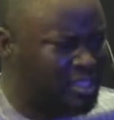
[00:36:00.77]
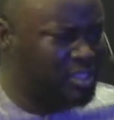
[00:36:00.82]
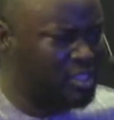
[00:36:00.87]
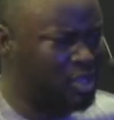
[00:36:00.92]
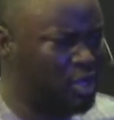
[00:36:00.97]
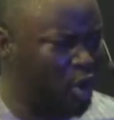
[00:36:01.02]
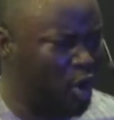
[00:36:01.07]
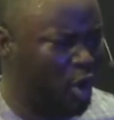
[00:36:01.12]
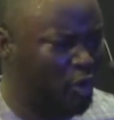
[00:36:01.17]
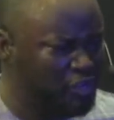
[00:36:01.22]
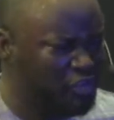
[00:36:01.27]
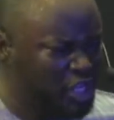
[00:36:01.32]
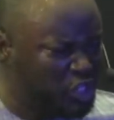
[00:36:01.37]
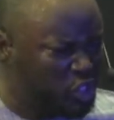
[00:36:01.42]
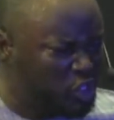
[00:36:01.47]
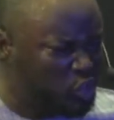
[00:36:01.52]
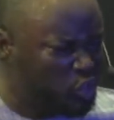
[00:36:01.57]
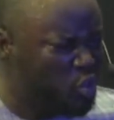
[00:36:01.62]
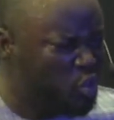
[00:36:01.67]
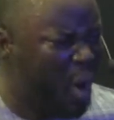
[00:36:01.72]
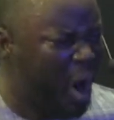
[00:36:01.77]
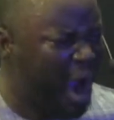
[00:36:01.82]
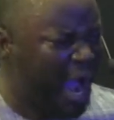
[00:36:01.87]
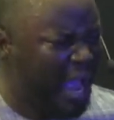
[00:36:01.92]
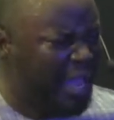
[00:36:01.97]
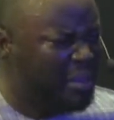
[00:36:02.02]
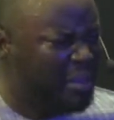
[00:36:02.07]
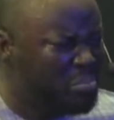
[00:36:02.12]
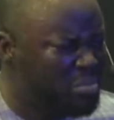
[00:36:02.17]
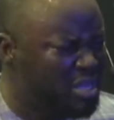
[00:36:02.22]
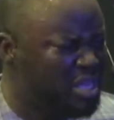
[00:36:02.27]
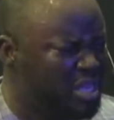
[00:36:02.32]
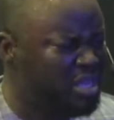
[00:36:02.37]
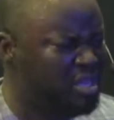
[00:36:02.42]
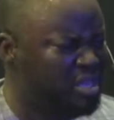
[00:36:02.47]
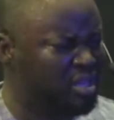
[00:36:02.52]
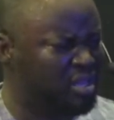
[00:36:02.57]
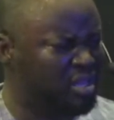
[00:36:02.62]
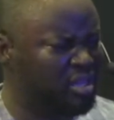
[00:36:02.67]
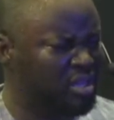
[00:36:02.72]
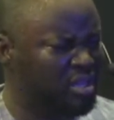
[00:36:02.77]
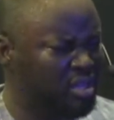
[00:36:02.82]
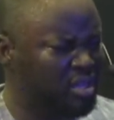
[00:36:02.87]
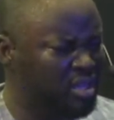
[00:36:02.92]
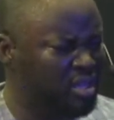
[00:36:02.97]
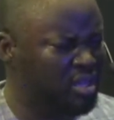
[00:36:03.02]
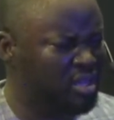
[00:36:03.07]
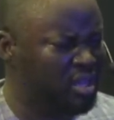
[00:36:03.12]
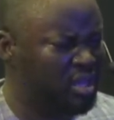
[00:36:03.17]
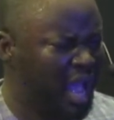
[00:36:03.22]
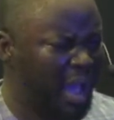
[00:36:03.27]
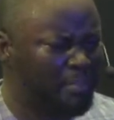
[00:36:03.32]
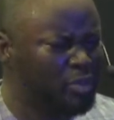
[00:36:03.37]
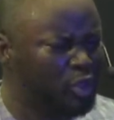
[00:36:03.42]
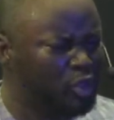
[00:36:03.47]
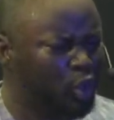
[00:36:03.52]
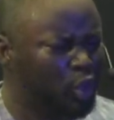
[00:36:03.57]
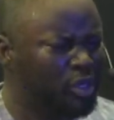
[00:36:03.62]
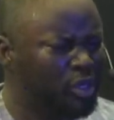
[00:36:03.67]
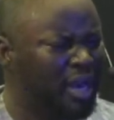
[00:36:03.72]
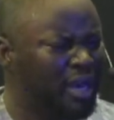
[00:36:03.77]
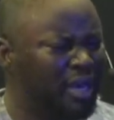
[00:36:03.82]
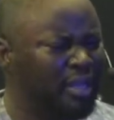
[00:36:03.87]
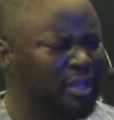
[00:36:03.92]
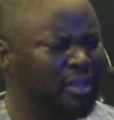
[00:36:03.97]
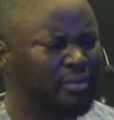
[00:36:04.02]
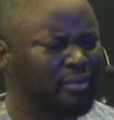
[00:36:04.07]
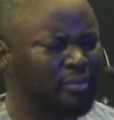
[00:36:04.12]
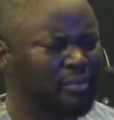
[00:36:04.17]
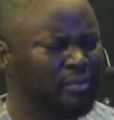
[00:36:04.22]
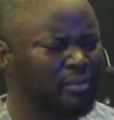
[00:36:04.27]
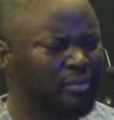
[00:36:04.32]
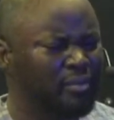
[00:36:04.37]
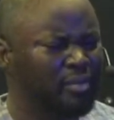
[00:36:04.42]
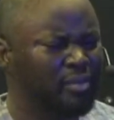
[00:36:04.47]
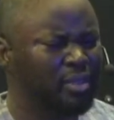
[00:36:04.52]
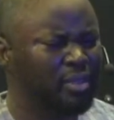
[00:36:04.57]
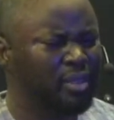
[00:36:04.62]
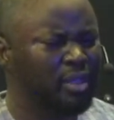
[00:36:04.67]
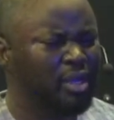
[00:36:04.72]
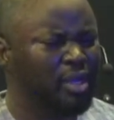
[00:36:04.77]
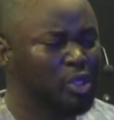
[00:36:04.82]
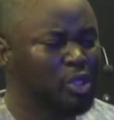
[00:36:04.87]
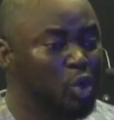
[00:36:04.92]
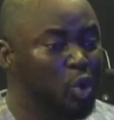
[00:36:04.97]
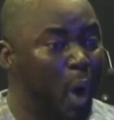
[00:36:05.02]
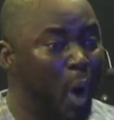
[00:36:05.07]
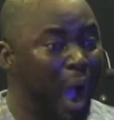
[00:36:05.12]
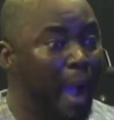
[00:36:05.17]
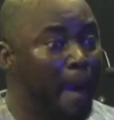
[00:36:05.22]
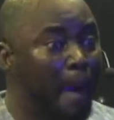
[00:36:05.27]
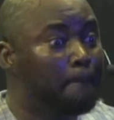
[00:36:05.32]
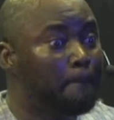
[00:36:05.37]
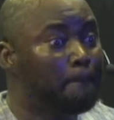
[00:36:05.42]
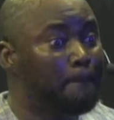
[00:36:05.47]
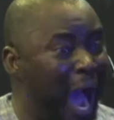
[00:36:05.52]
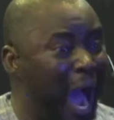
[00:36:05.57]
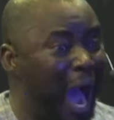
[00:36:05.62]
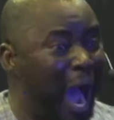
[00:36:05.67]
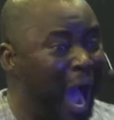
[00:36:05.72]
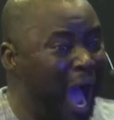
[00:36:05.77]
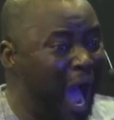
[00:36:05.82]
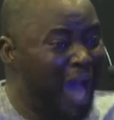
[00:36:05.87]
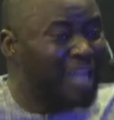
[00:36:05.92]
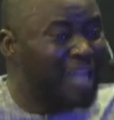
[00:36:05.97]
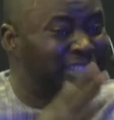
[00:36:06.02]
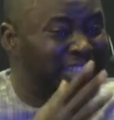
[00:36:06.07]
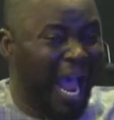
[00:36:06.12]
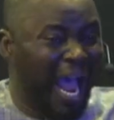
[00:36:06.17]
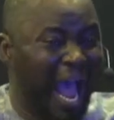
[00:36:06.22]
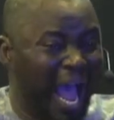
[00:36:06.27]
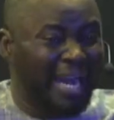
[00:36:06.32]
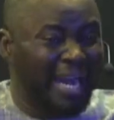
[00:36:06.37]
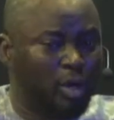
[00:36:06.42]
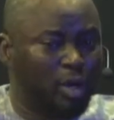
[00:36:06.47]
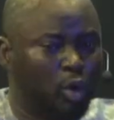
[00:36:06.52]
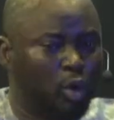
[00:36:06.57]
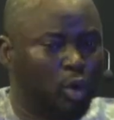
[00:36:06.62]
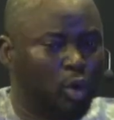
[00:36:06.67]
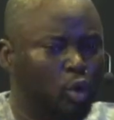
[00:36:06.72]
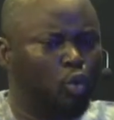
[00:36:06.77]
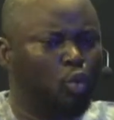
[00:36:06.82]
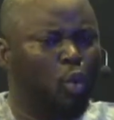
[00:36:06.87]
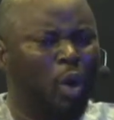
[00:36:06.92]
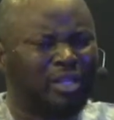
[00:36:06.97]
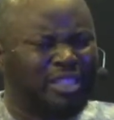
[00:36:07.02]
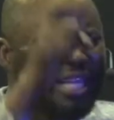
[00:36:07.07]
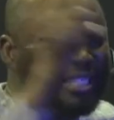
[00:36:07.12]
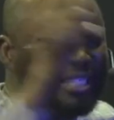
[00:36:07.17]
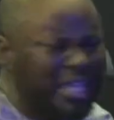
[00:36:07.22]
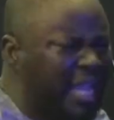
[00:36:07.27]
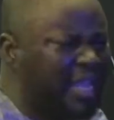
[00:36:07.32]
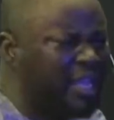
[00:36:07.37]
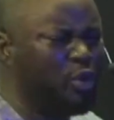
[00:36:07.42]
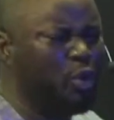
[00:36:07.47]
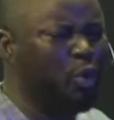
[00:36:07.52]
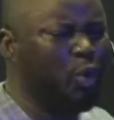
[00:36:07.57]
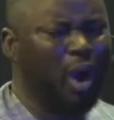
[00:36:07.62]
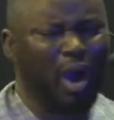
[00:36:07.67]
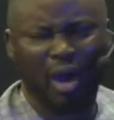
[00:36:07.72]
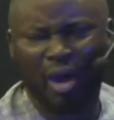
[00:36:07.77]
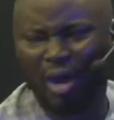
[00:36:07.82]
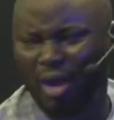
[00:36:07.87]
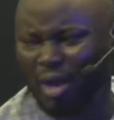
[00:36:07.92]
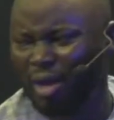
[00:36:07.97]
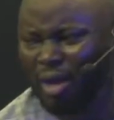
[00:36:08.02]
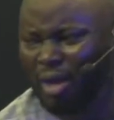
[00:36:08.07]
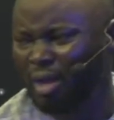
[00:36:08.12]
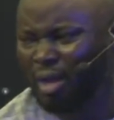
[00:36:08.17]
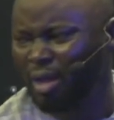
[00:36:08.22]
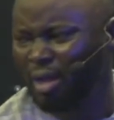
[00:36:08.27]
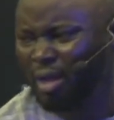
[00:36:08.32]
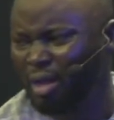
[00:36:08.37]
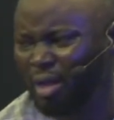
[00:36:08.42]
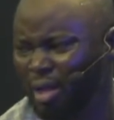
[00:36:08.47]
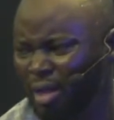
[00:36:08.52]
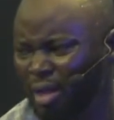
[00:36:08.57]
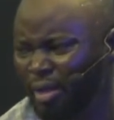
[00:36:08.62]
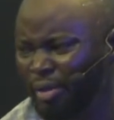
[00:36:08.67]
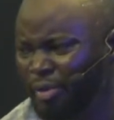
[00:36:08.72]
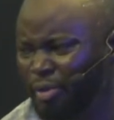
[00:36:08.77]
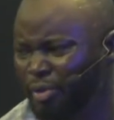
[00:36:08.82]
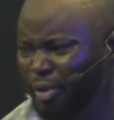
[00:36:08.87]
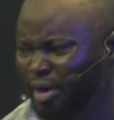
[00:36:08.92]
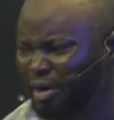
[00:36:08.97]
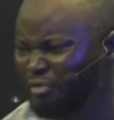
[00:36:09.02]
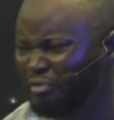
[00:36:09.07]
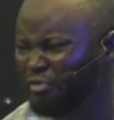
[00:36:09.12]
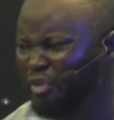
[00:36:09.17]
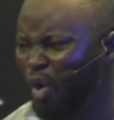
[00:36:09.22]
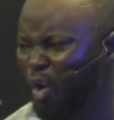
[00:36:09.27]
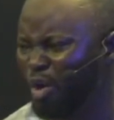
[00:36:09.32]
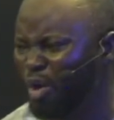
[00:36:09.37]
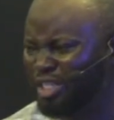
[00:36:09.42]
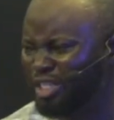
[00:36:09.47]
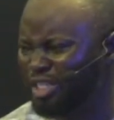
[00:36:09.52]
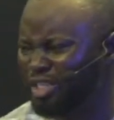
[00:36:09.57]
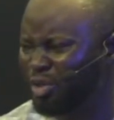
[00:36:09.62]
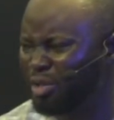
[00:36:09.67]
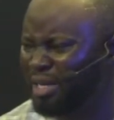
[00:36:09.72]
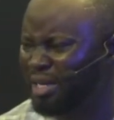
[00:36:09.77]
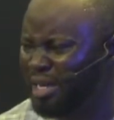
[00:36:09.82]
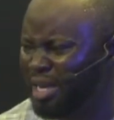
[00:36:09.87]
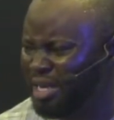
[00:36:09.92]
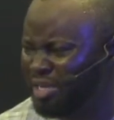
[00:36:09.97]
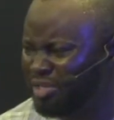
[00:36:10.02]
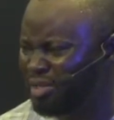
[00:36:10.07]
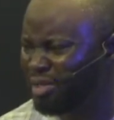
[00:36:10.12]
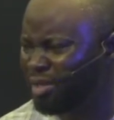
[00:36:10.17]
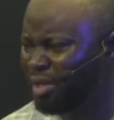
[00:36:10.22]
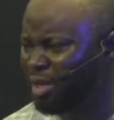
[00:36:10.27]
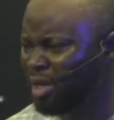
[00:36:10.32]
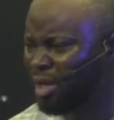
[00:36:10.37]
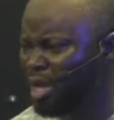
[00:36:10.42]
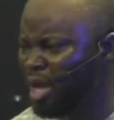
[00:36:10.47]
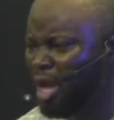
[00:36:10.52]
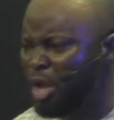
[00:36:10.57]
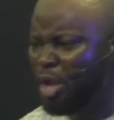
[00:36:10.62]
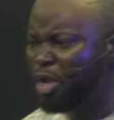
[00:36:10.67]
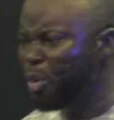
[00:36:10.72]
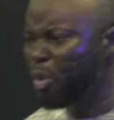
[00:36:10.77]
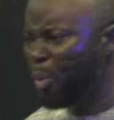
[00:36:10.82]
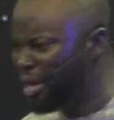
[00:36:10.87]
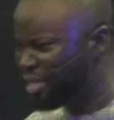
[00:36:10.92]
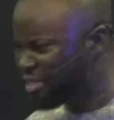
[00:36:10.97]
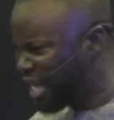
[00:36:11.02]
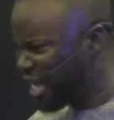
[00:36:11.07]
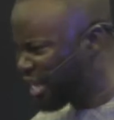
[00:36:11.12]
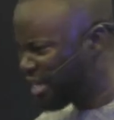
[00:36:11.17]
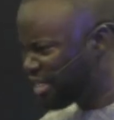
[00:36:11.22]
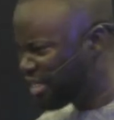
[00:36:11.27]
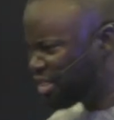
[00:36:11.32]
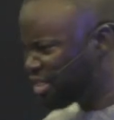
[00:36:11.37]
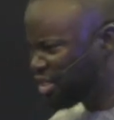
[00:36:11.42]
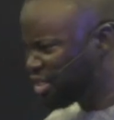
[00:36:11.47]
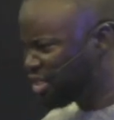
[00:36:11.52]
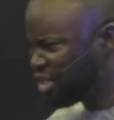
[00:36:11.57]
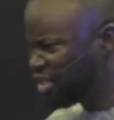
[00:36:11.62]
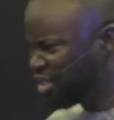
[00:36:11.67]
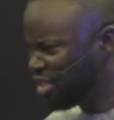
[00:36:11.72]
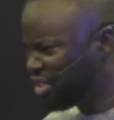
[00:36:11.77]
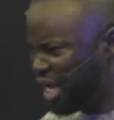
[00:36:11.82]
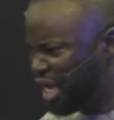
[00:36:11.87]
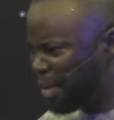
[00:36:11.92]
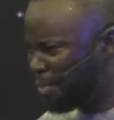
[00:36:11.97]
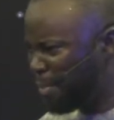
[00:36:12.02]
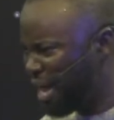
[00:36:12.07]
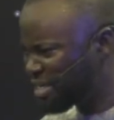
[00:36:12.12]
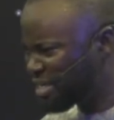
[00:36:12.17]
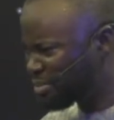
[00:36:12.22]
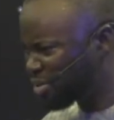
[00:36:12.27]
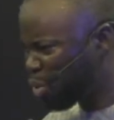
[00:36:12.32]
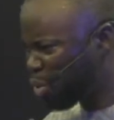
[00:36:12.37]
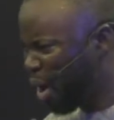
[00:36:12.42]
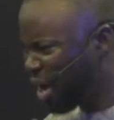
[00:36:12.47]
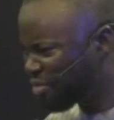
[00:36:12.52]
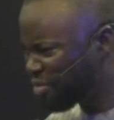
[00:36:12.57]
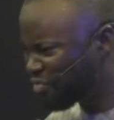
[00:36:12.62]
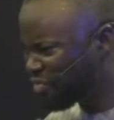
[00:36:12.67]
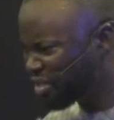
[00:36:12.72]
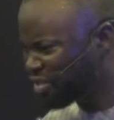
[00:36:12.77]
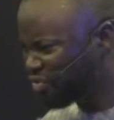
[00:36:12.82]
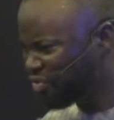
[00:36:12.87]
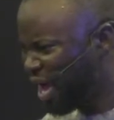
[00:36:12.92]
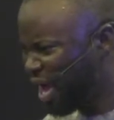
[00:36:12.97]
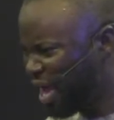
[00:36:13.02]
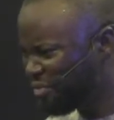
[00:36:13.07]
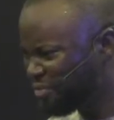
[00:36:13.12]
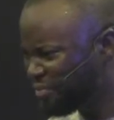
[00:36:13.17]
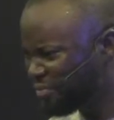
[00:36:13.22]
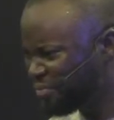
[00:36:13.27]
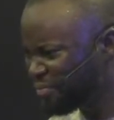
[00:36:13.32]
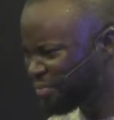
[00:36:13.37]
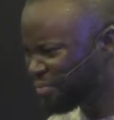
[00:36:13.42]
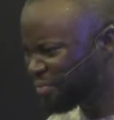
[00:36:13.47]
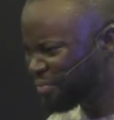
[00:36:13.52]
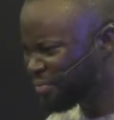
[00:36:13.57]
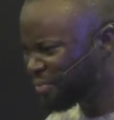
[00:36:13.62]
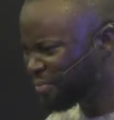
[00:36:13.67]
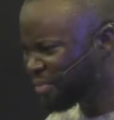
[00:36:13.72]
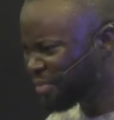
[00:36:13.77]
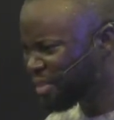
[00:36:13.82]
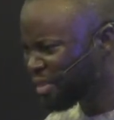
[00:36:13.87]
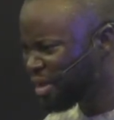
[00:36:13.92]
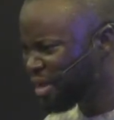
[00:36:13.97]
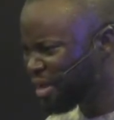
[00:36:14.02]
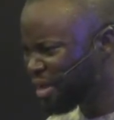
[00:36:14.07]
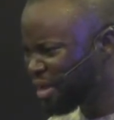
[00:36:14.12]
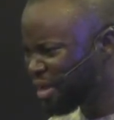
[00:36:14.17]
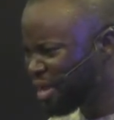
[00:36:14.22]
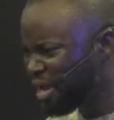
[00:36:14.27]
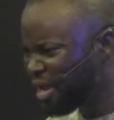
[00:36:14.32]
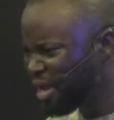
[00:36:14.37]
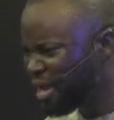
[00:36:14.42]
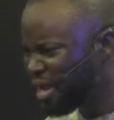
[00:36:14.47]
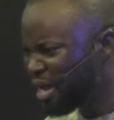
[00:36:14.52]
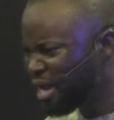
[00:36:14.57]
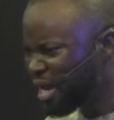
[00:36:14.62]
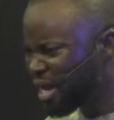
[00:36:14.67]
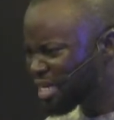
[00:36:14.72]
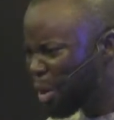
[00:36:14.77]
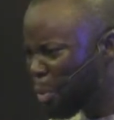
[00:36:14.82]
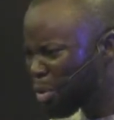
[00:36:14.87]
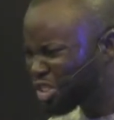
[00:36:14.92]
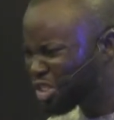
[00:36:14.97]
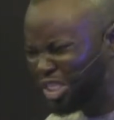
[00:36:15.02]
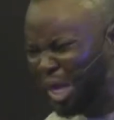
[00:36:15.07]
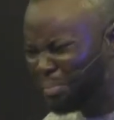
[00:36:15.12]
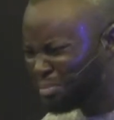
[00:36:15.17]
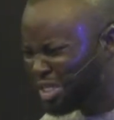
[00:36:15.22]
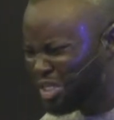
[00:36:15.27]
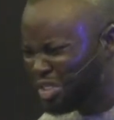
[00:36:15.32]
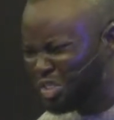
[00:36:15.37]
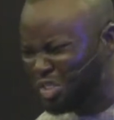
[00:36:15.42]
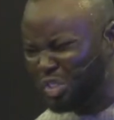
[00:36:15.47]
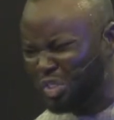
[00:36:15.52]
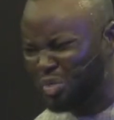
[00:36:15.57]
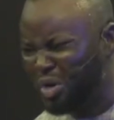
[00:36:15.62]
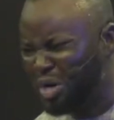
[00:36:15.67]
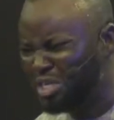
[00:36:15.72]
of Yeshua in me. I'm not ordinary. You are more than what they think you are. You're a voice to the nation. You know what he said in Jeremiah chapter 1 and verse 5? There was something strange